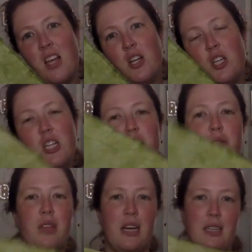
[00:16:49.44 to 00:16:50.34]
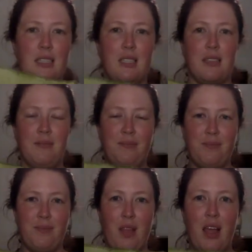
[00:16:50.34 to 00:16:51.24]
She showed this,
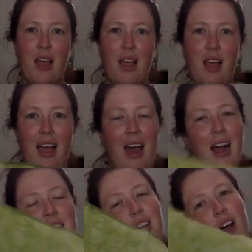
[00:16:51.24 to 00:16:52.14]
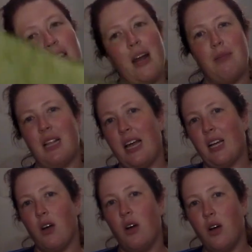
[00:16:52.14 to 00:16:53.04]
and I saw it, and I was like,
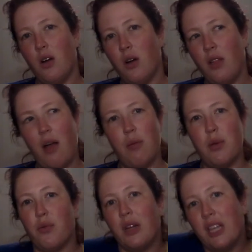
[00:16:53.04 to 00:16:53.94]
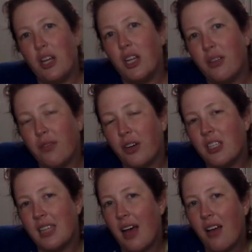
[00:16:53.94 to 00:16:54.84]
oh, that would be really good for a
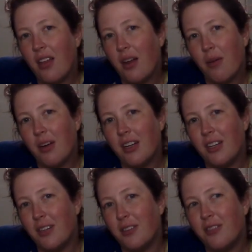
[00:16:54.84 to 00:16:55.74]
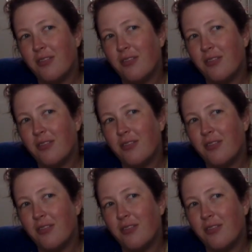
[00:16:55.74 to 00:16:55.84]
style that I want to do.